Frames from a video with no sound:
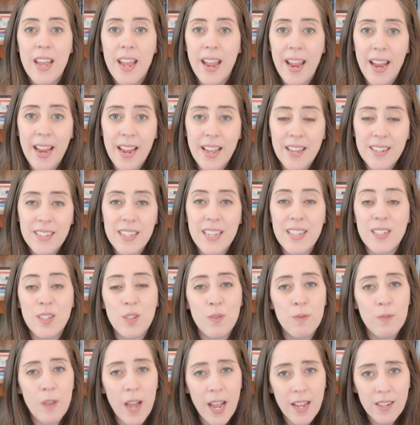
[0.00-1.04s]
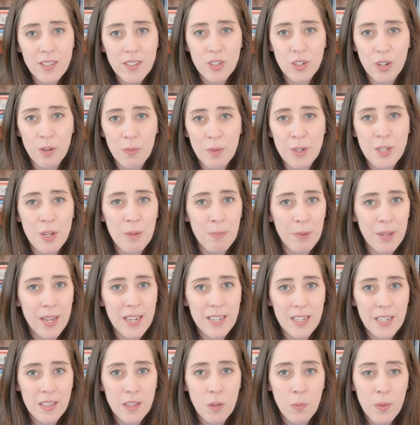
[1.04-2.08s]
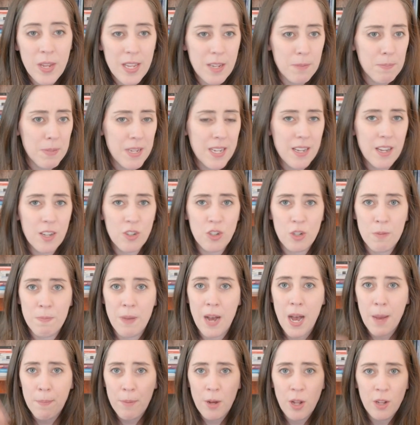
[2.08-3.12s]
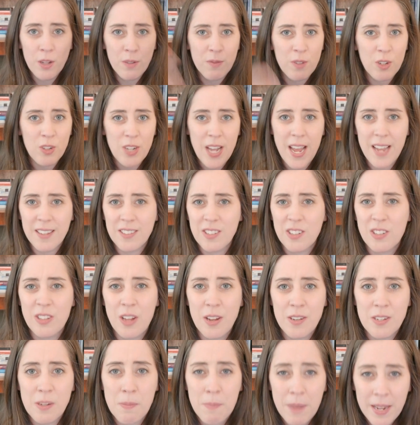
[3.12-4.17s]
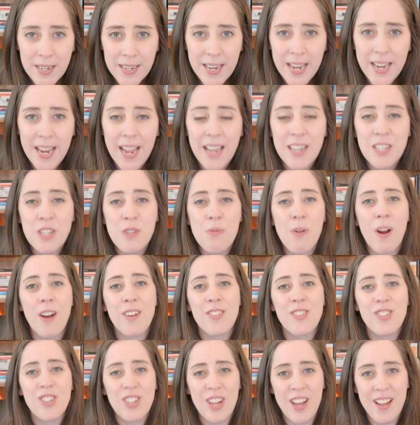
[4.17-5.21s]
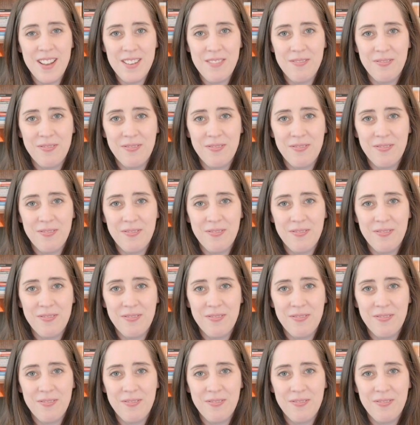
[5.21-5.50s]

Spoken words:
and it's faster when you're planning the week because you pop all of your tasks onto Monday and you are done.